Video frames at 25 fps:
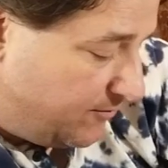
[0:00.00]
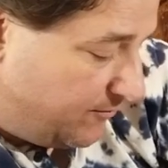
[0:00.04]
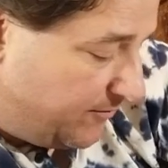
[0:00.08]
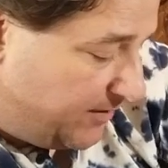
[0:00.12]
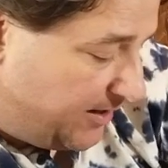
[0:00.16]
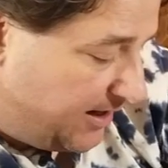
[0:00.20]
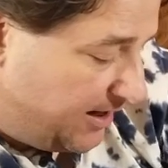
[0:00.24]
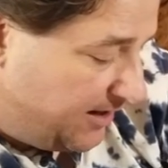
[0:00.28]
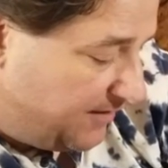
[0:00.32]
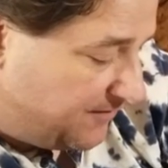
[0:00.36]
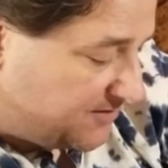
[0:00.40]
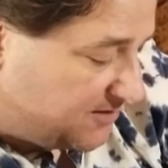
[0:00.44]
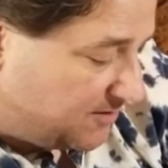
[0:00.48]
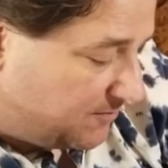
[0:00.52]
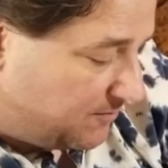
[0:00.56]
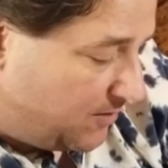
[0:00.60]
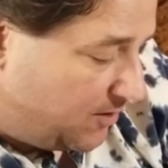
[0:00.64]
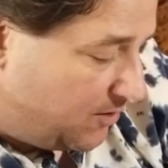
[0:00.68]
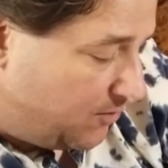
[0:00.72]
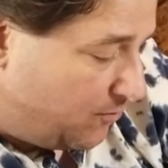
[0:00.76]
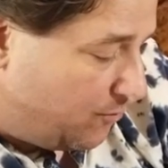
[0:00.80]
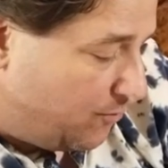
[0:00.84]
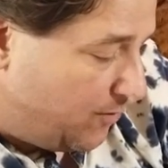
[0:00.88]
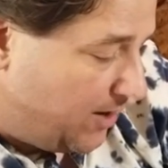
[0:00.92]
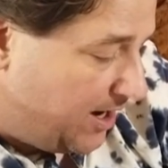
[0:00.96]
We have some
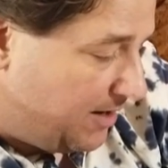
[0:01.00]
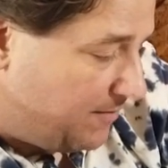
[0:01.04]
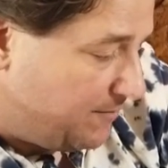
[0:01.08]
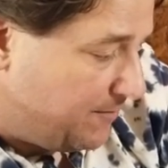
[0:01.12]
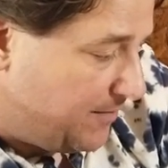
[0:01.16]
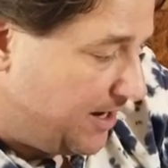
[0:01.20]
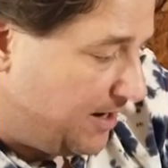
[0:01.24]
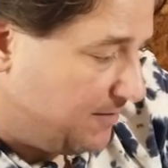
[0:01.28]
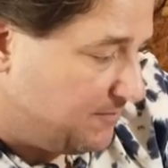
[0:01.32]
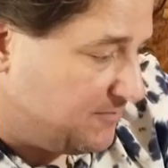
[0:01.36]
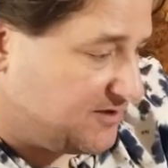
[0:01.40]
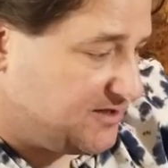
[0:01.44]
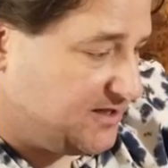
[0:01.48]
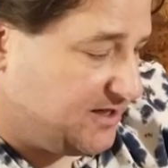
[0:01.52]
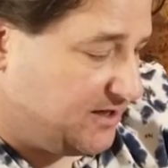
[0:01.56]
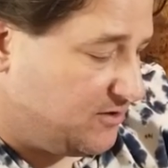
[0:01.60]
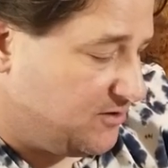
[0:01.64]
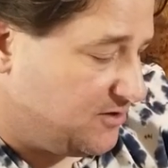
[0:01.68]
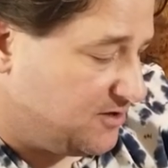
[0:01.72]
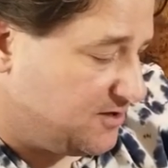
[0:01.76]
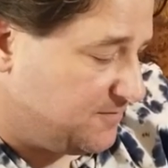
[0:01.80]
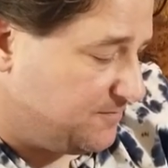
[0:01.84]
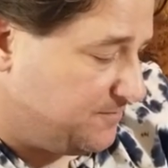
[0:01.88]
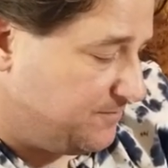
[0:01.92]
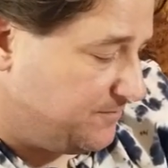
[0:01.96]
Wham Bam
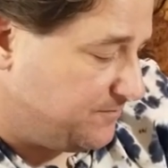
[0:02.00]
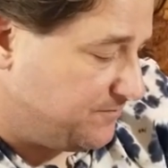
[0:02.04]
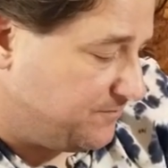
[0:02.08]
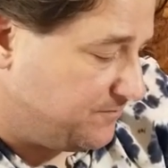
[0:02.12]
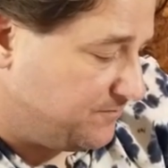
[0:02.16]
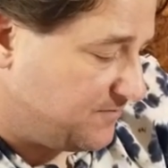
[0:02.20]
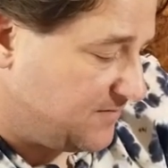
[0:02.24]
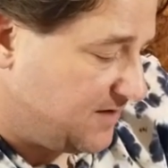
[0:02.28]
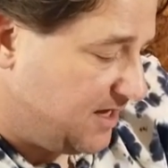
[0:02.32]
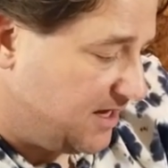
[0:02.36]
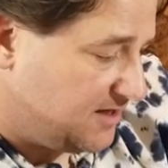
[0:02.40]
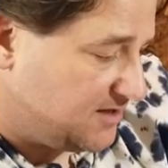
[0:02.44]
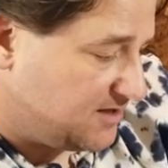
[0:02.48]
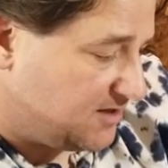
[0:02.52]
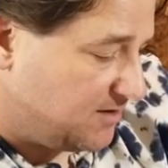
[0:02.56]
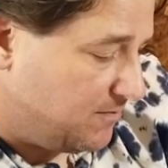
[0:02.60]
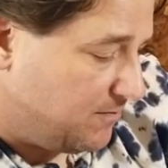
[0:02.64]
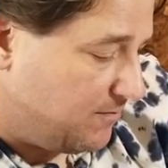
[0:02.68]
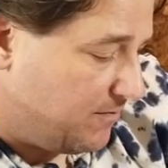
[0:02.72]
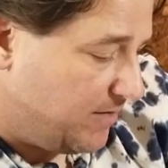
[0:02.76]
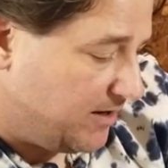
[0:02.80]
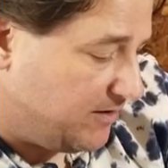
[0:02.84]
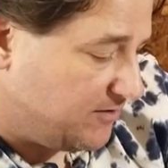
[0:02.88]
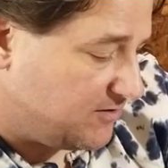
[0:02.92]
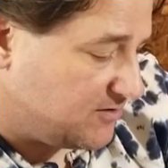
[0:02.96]
stickers and some
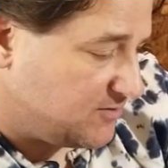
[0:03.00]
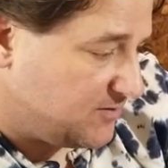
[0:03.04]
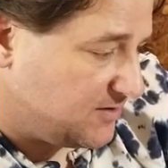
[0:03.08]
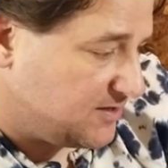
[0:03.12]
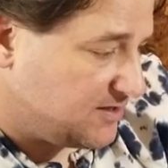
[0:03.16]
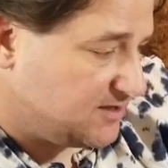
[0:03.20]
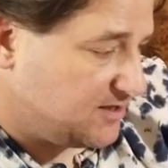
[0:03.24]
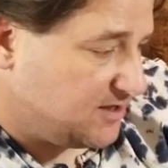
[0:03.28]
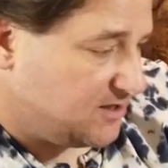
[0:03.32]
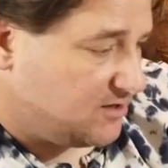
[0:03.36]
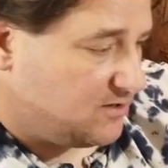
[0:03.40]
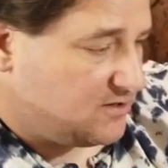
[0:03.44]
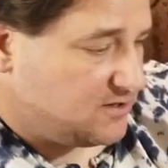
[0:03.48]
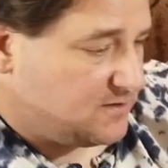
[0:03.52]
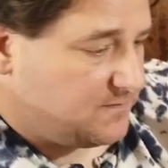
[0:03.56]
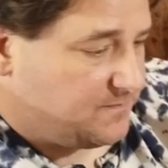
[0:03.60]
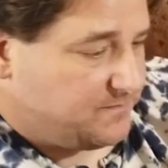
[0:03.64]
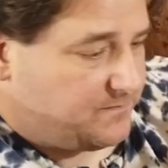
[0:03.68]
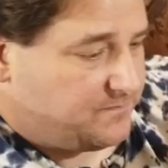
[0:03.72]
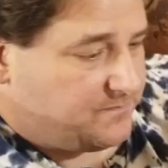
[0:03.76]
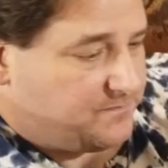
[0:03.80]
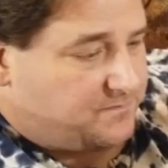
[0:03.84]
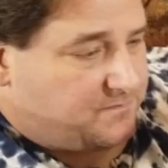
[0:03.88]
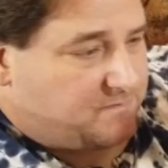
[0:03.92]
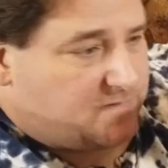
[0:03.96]
Micro Swiss stickers.
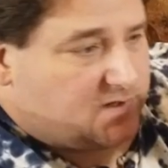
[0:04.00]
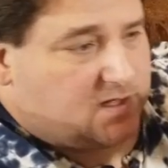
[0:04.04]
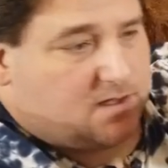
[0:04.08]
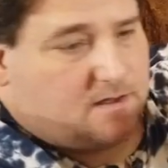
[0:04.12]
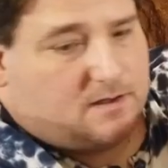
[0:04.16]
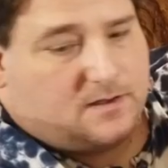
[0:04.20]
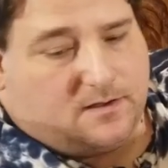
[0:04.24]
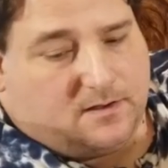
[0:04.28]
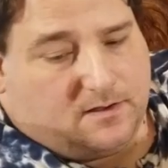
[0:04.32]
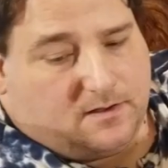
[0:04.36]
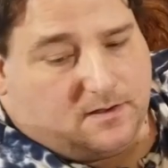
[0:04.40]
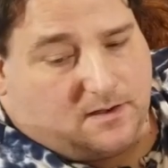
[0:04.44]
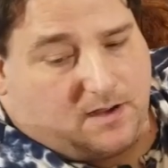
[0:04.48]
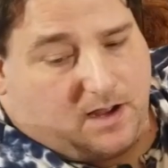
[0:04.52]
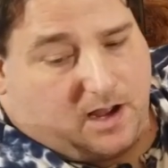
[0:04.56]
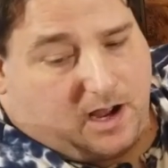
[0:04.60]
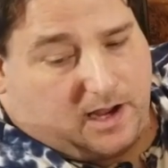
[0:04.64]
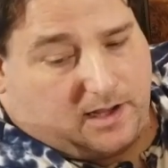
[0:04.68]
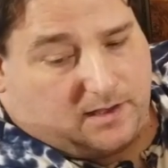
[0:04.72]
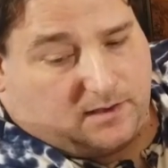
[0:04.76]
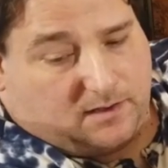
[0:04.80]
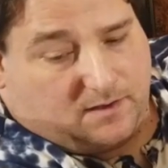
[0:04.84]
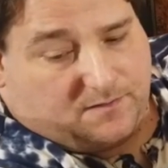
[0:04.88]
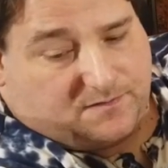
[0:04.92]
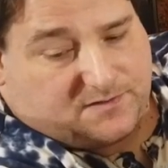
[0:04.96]

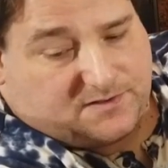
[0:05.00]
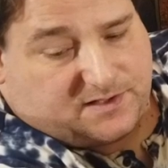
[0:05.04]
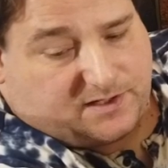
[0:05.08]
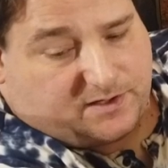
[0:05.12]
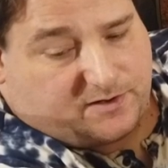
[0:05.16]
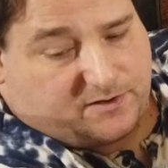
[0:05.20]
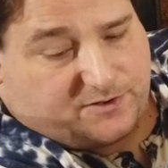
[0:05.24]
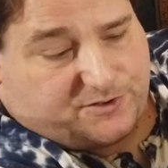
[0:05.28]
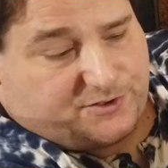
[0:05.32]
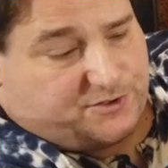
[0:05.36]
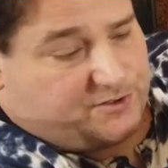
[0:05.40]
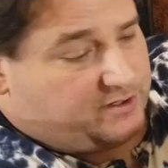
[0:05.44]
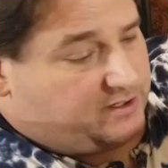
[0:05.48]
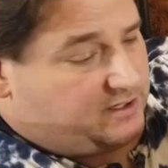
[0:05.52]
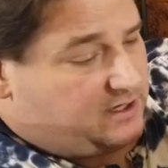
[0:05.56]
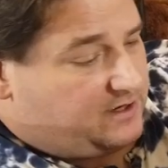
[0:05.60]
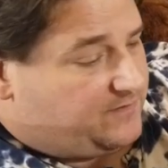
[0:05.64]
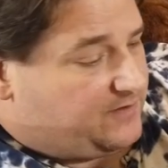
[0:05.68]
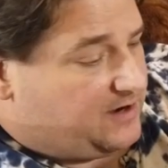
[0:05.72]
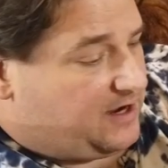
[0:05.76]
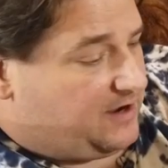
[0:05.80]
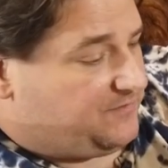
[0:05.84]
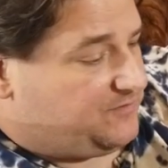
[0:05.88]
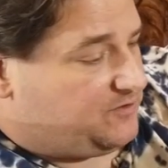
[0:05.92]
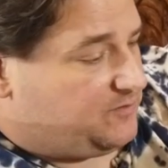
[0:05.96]
I love stickers. You can
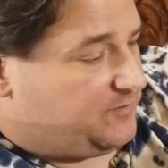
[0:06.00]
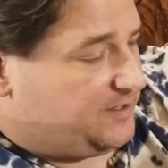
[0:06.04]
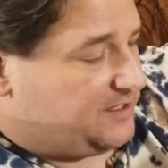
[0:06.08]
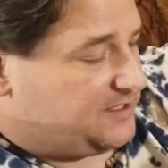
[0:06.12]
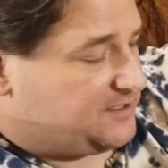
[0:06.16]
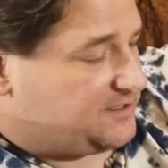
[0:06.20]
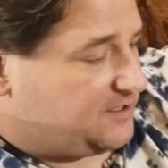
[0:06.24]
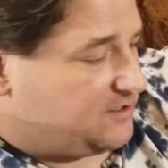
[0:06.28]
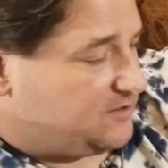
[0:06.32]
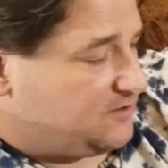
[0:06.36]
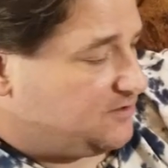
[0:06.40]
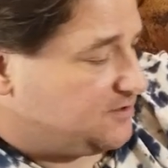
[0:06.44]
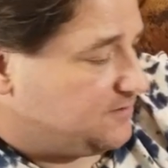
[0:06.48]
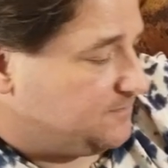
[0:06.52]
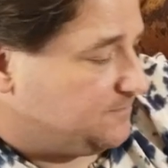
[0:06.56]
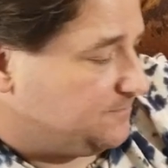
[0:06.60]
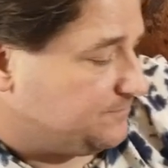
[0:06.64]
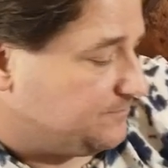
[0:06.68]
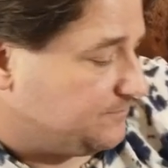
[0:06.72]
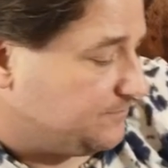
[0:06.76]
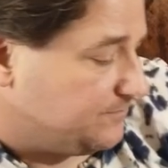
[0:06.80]
never have too many stickers.